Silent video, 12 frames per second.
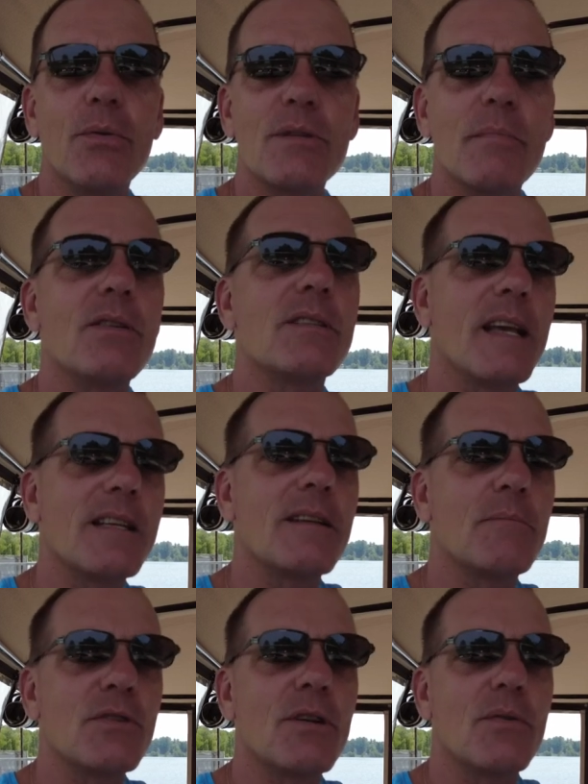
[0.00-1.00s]
it was a mouse? Yes,
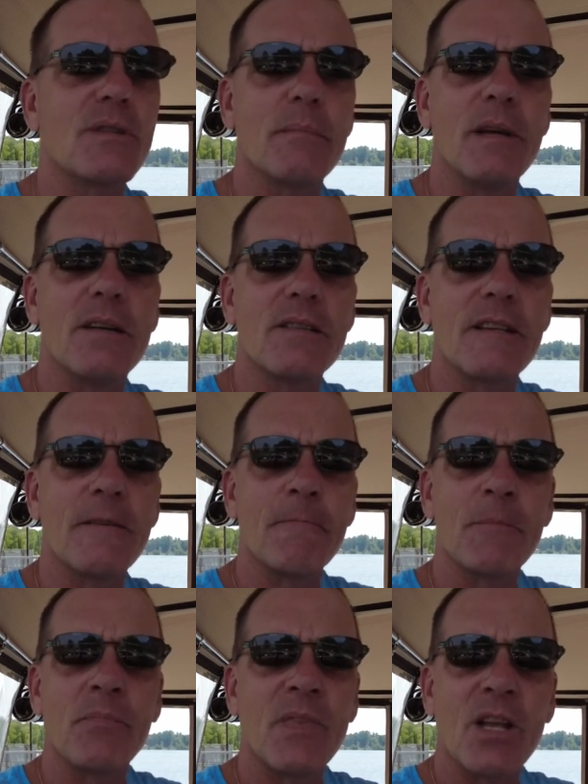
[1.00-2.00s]
I'm sure it was a mouse.
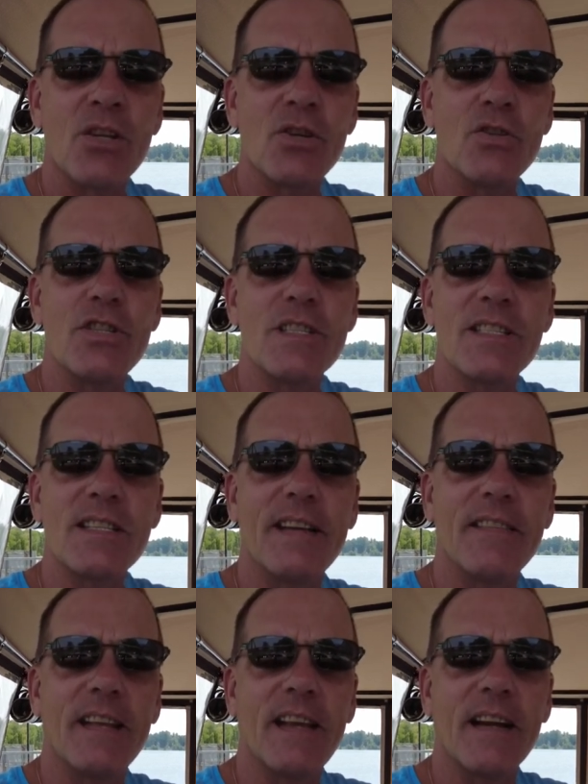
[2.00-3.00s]
So just
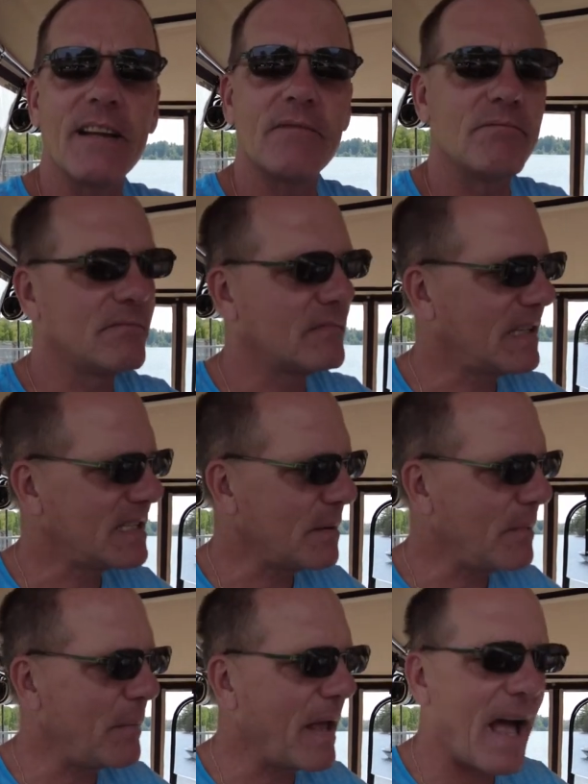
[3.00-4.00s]
sitting there, like say
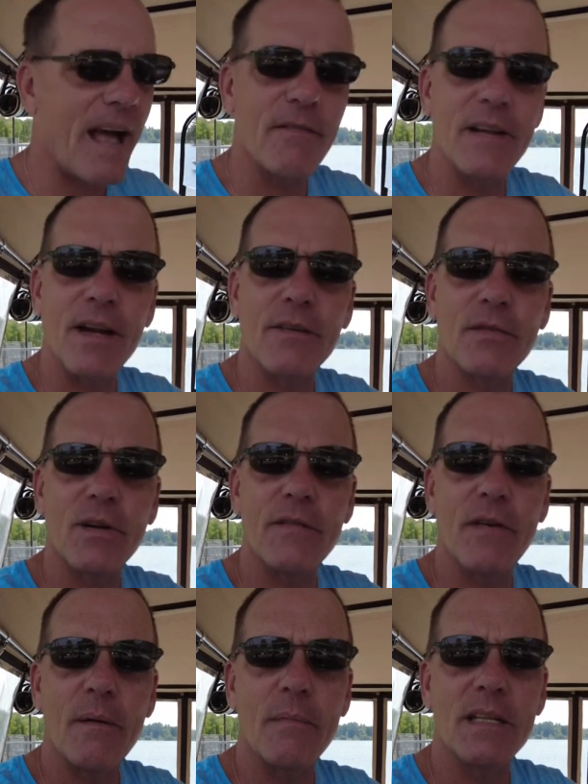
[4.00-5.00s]
maybe half an hour,
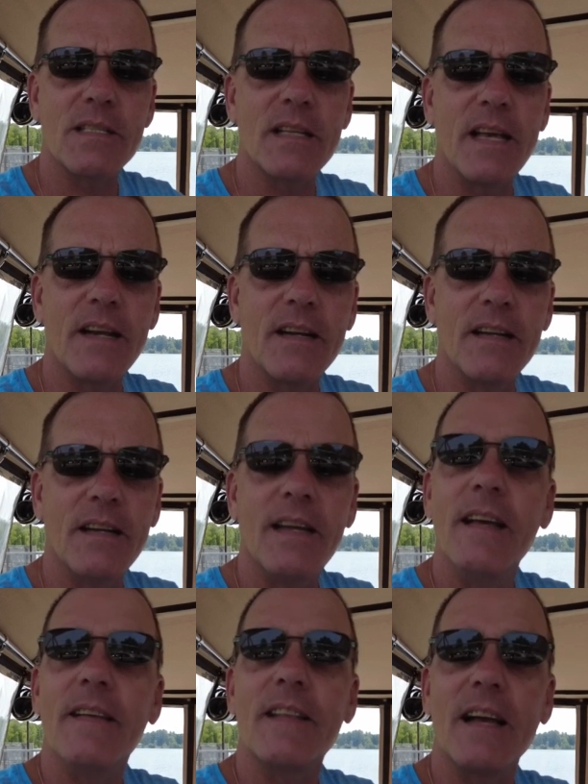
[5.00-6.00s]
45 minutes later,
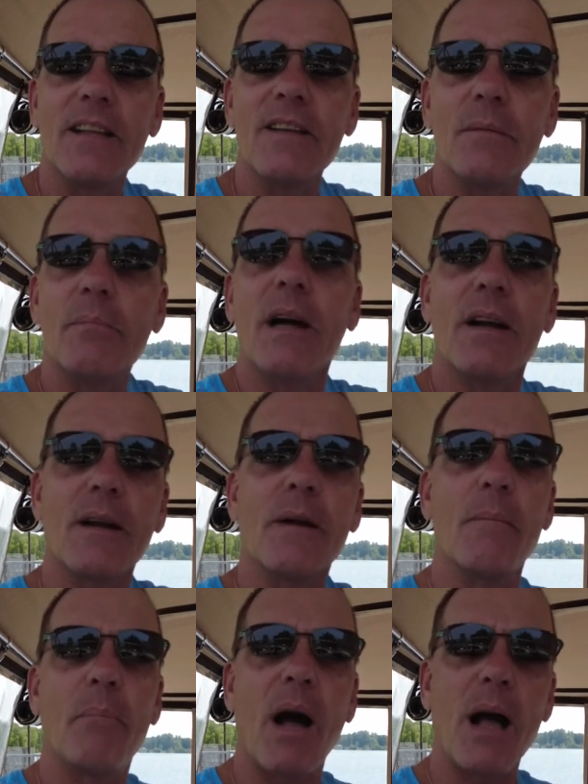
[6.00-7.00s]
that little bugger
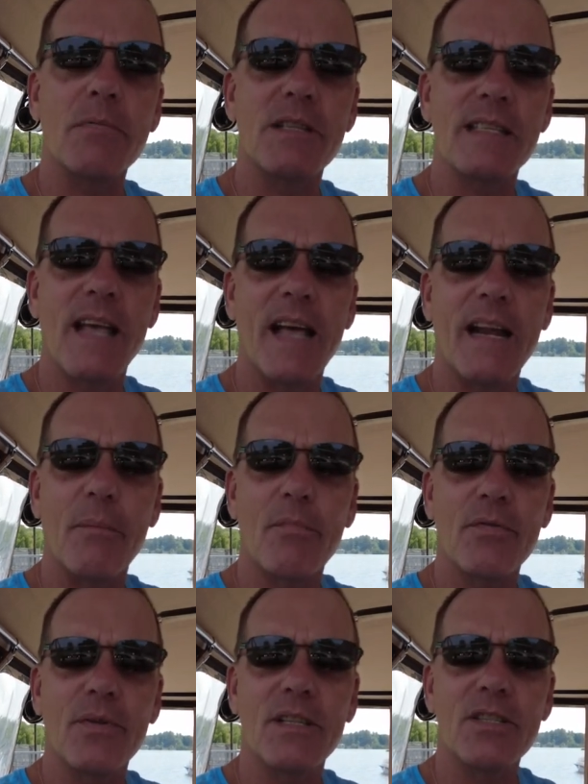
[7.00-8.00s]
pops his head up
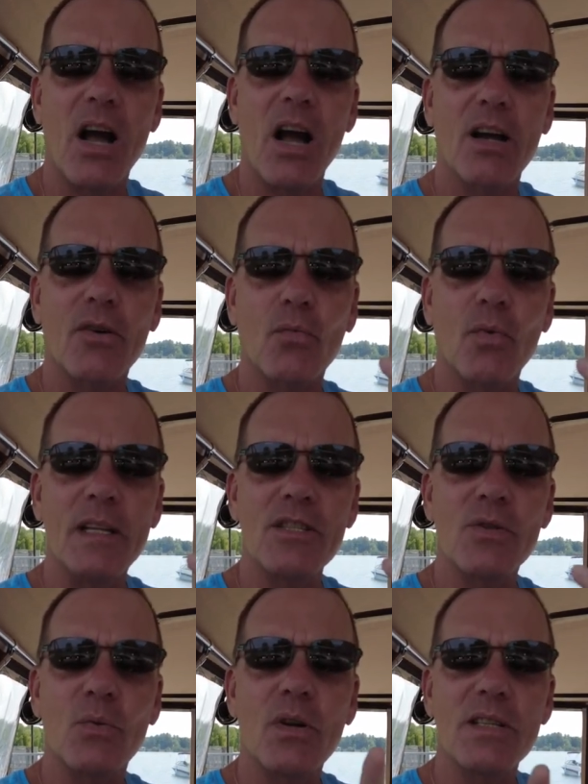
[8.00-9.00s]
through the dock,
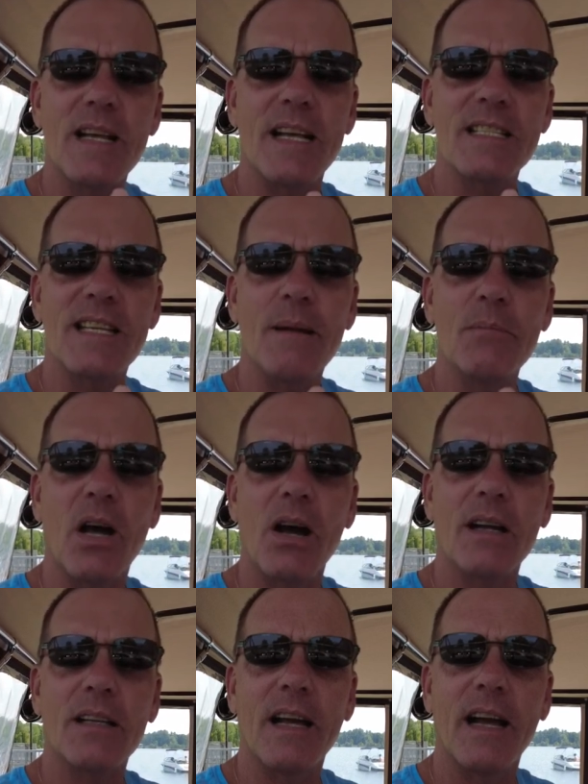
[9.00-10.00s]
runs towards that same
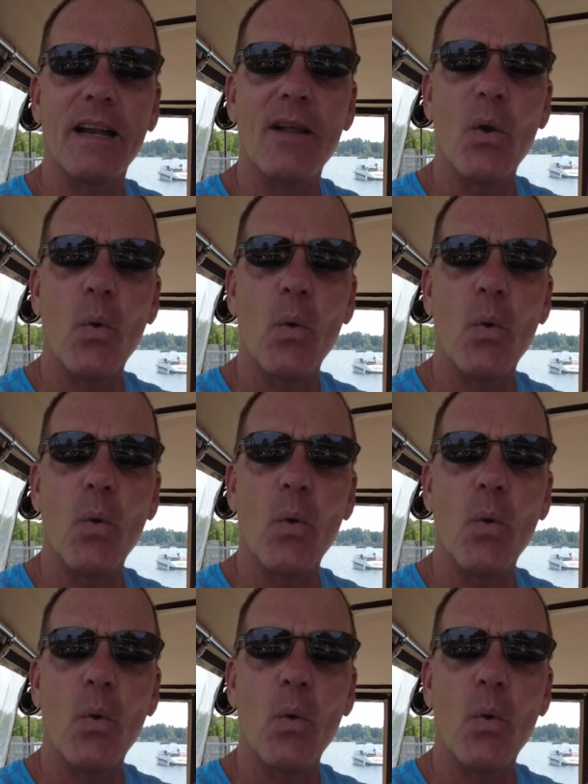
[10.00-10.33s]
dock line,